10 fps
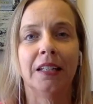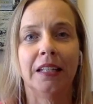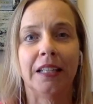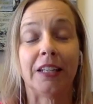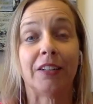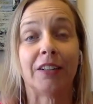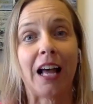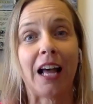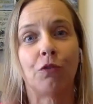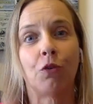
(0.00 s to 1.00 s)
here in
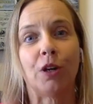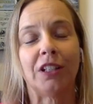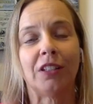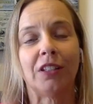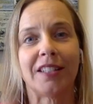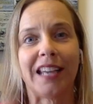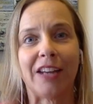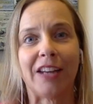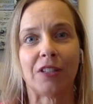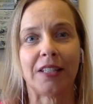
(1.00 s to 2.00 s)
California, Los
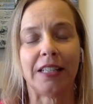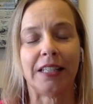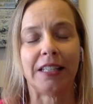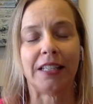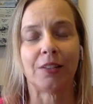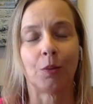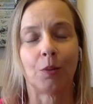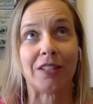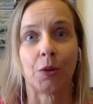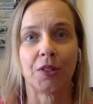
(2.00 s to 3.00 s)
Angeles East or
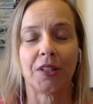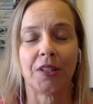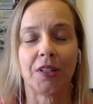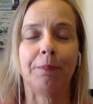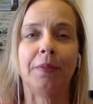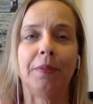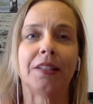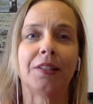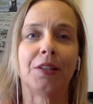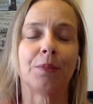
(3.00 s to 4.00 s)
West Coast time,
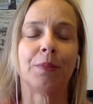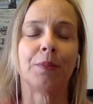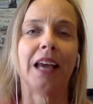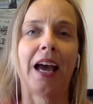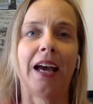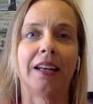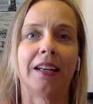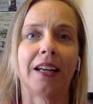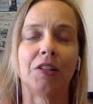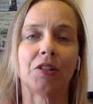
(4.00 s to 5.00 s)
excuse me. And
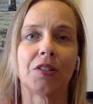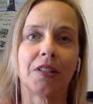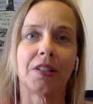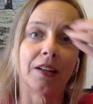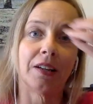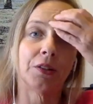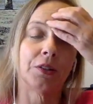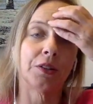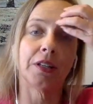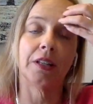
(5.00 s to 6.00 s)
I just uh,
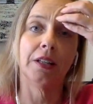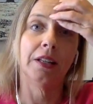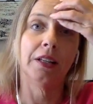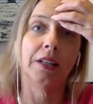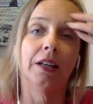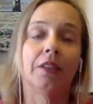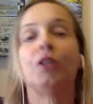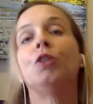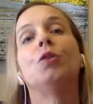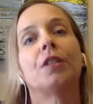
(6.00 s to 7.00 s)
heard the
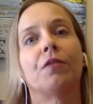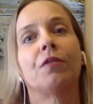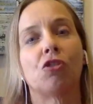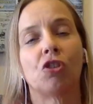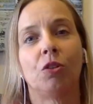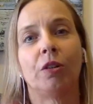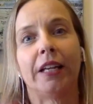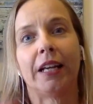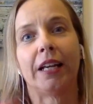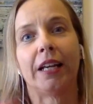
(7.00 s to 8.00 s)
news of the
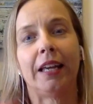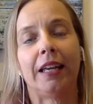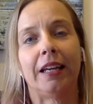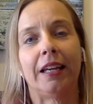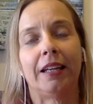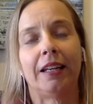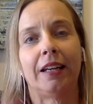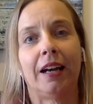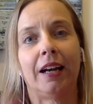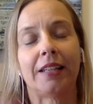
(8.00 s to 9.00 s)
shooting in
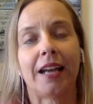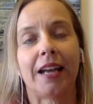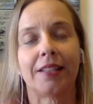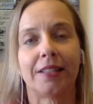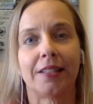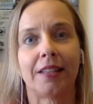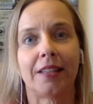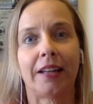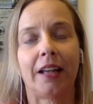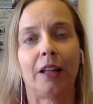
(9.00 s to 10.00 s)
uh, Texas at
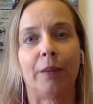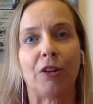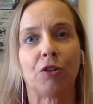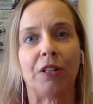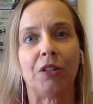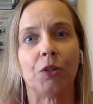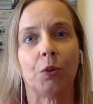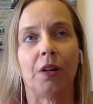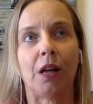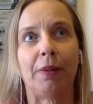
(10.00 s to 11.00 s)
an elementary school.
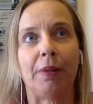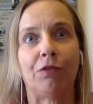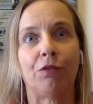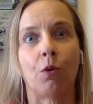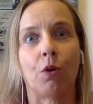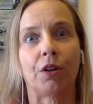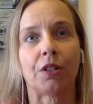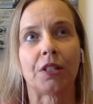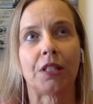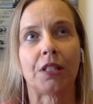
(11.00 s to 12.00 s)
I believe
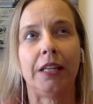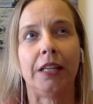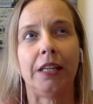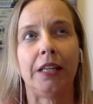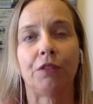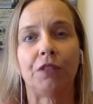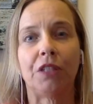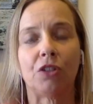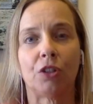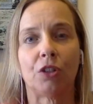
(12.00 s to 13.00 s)
14 or 15
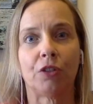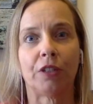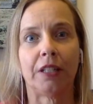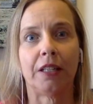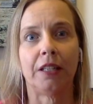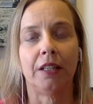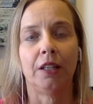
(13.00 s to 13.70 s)
children